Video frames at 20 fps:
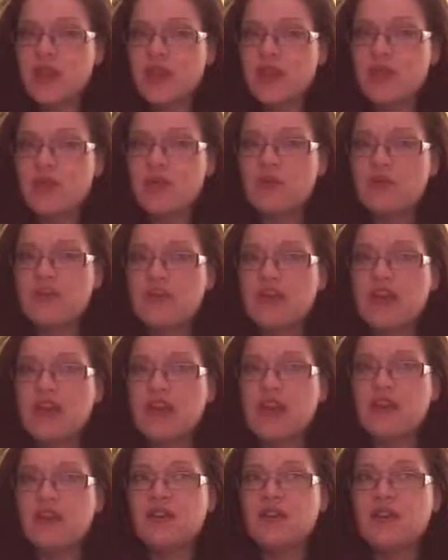I don't think
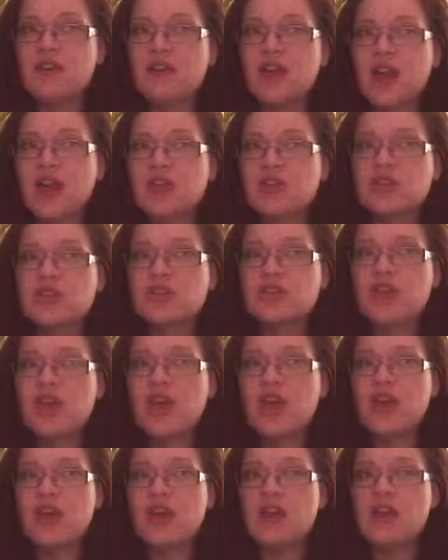I can actually
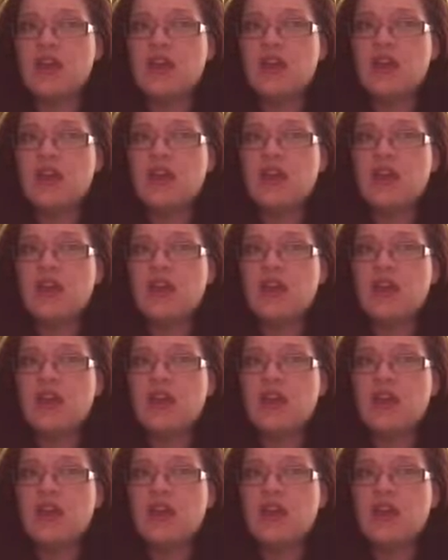say